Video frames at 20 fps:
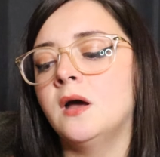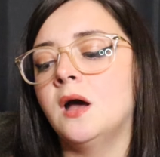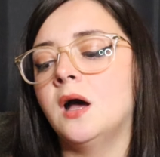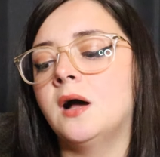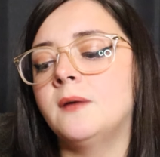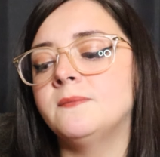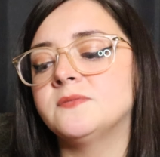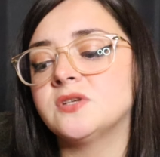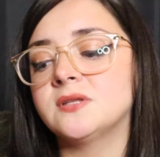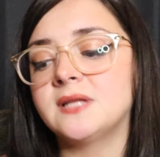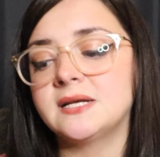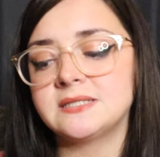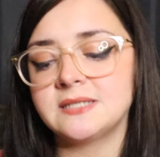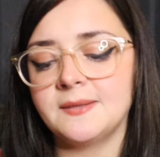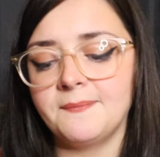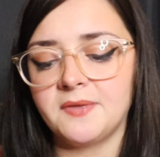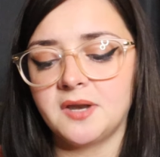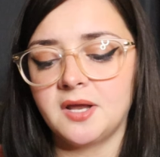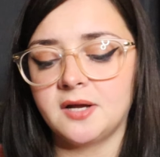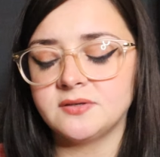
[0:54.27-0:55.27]
Um, so that's
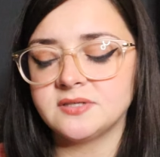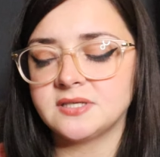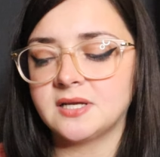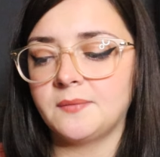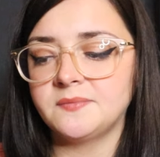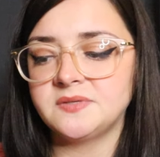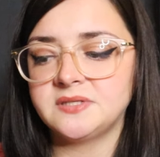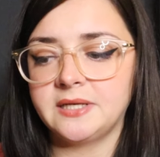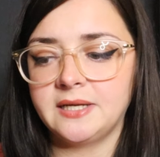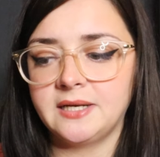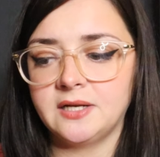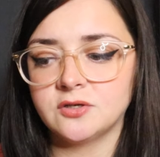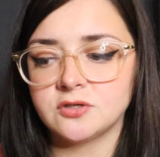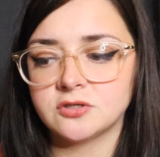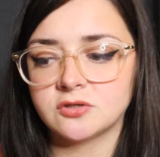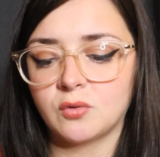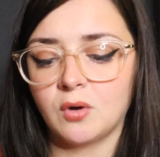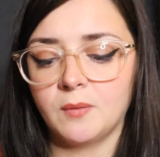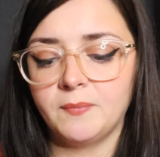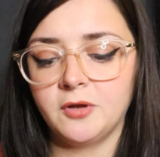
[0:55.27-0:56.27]
something else that I'm seeing here,
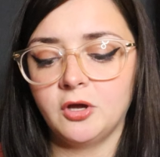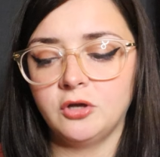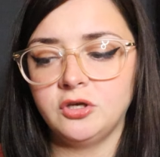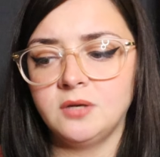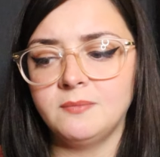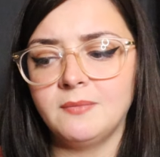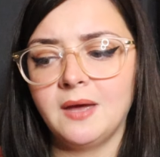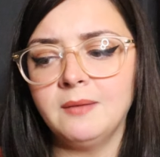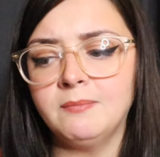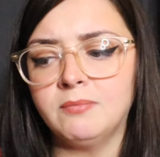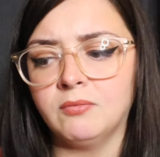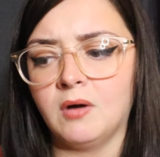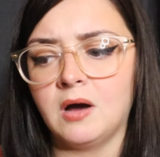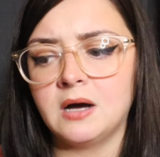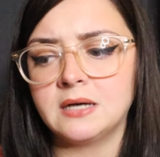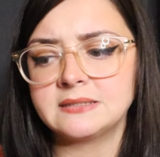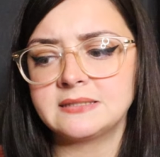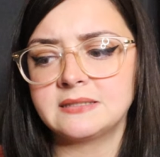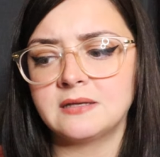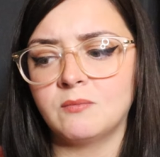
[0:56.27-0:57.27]
Scorpio. You may
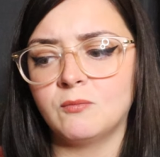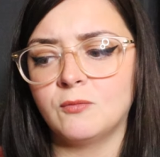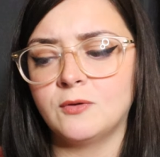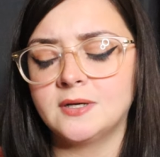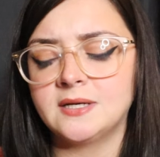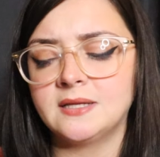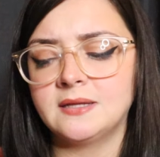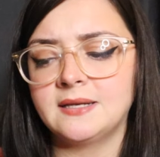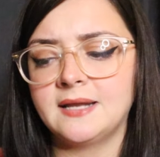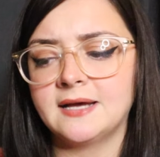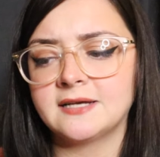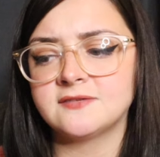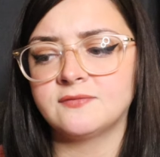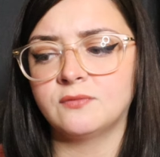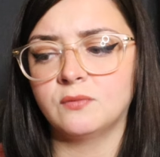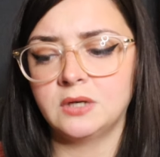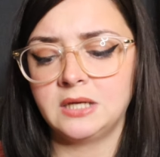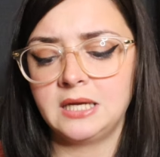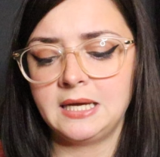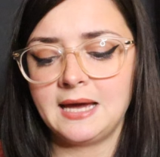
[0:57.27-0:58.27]
block someone in the next
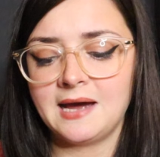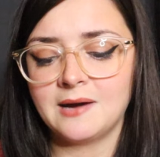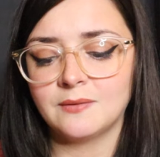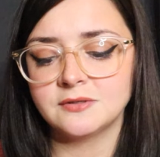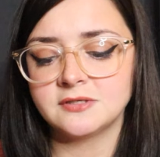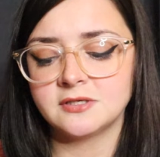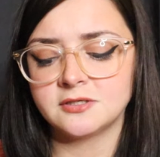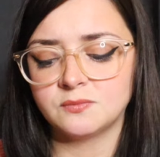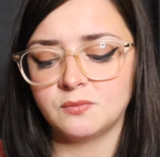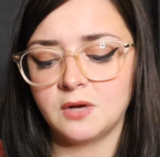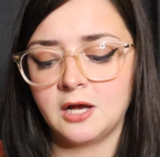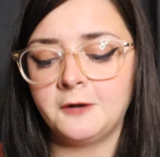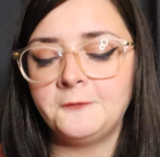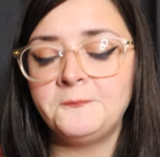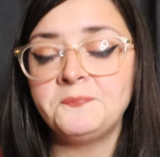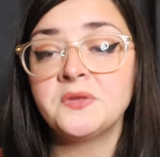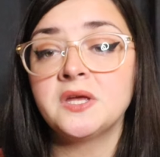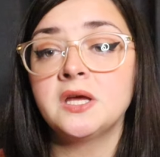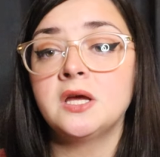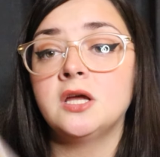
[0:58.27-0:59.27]
48 hours as
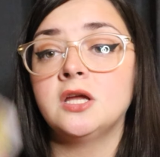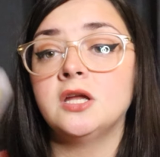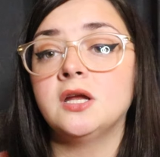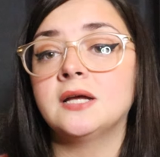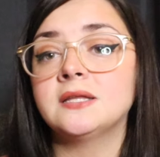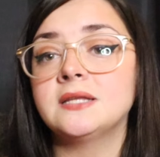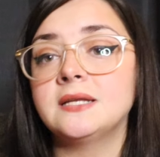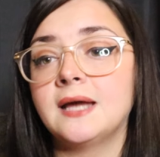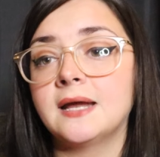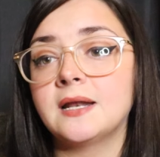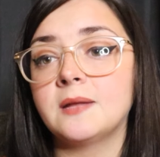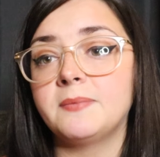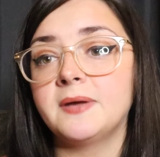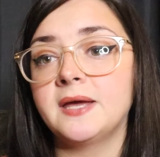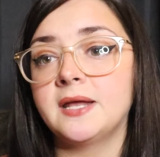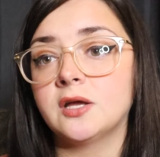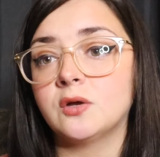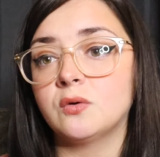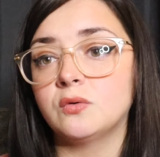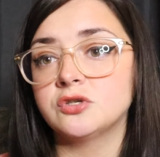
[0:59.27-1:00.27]
well. You got the Knight of
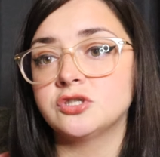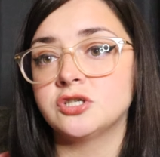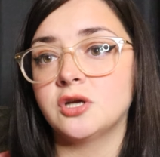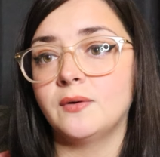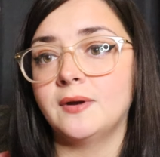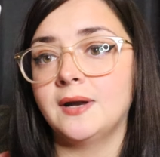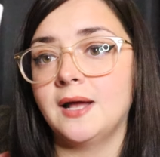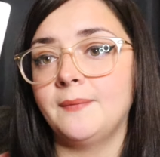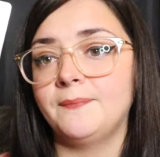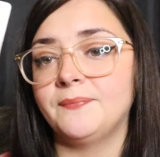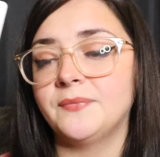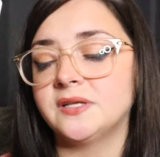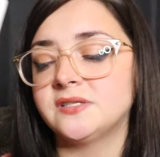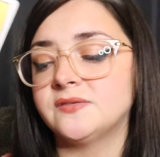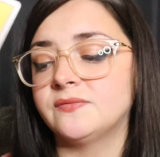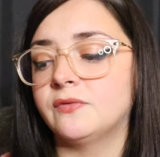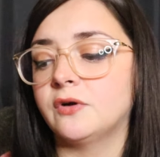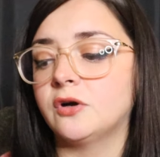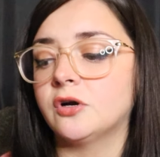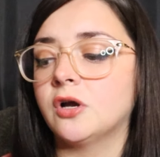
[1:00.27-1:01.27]
Pentacles showing up.
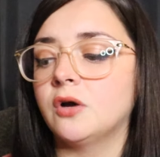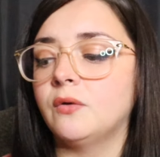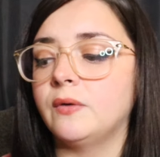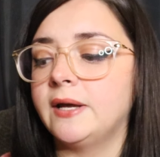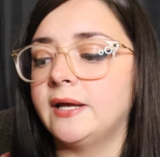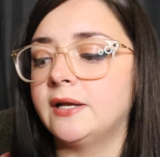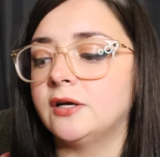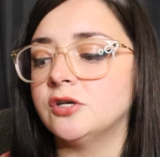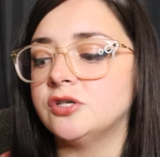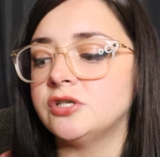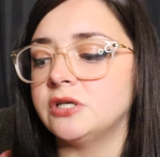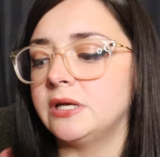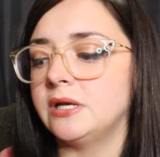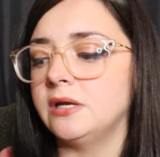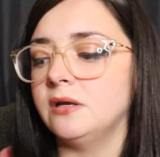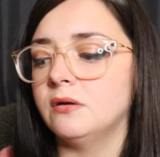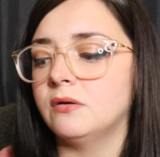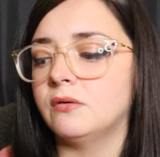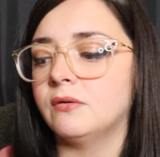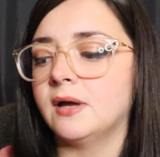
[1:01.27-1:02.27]
That's Virgo
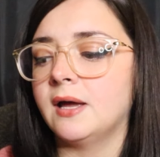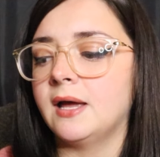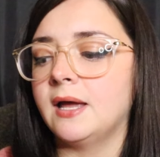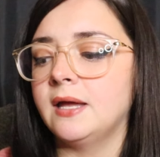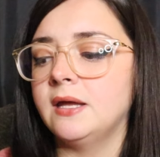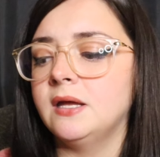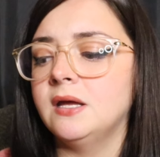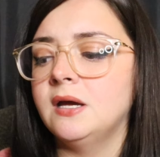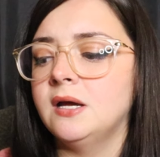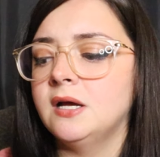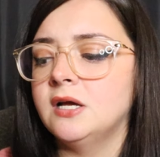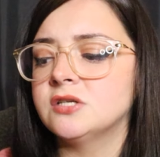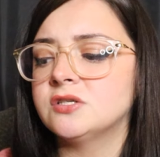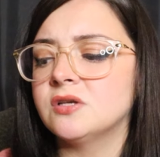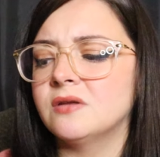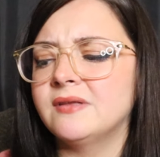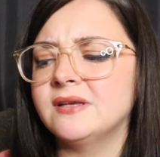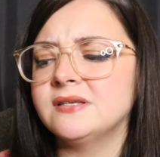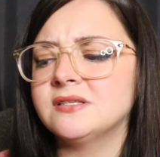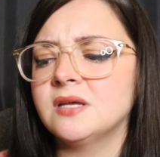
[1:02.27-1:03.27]
energy, okay?
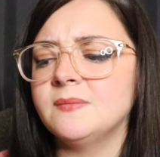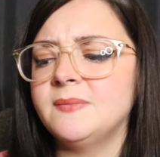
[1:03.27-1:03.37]
So this